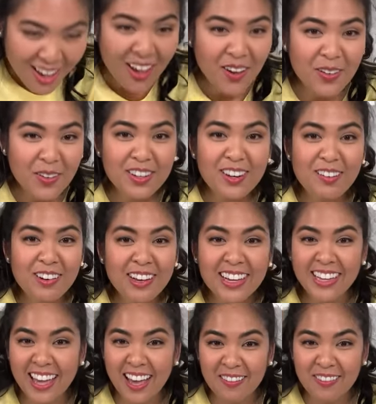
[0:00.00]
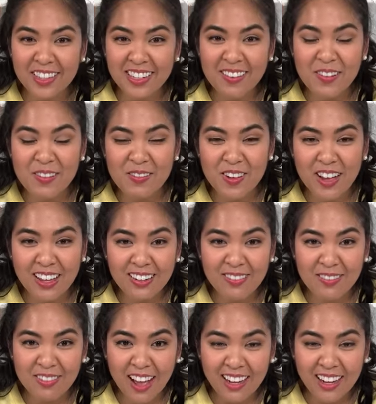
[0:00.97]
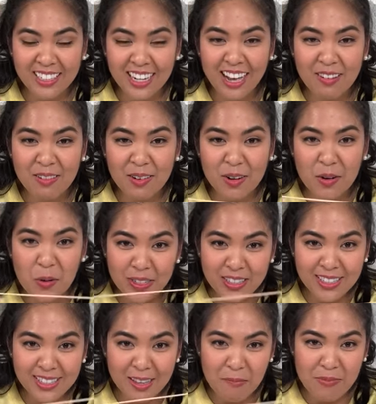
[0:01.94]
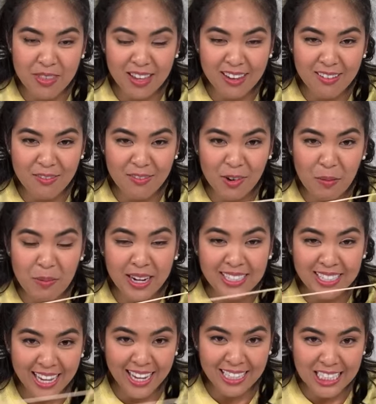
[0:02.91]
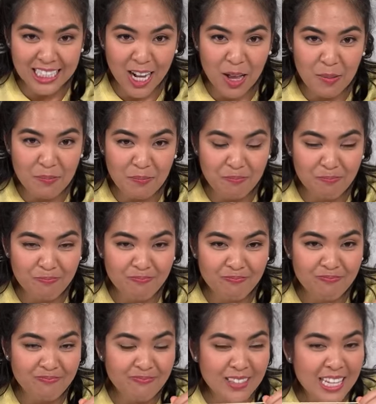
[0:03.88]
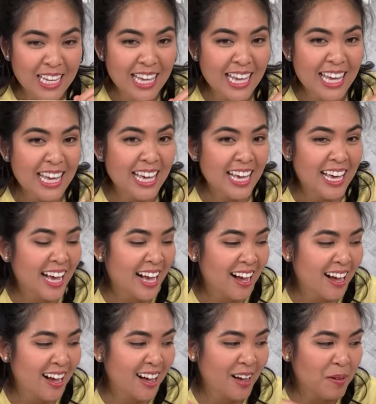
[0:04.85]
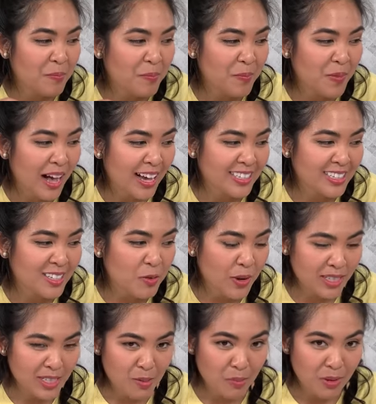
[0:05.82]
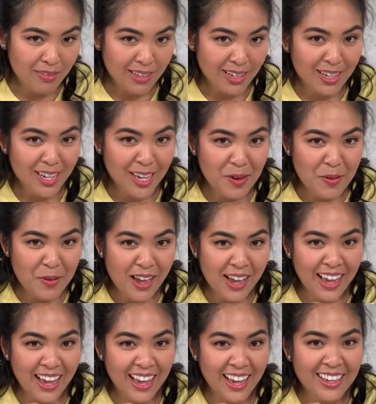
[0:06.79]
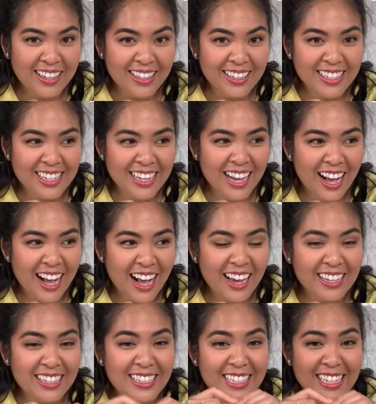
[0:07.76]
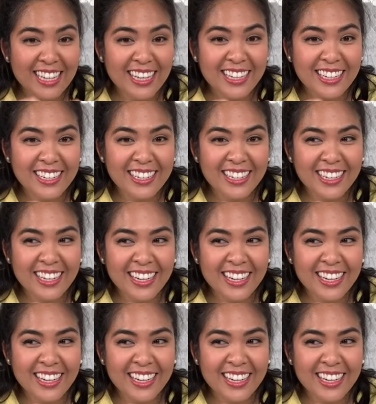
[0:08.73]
Oh, you know what, Kevin, fun fact, I recorded something for my day job. I did a recipe video, and I did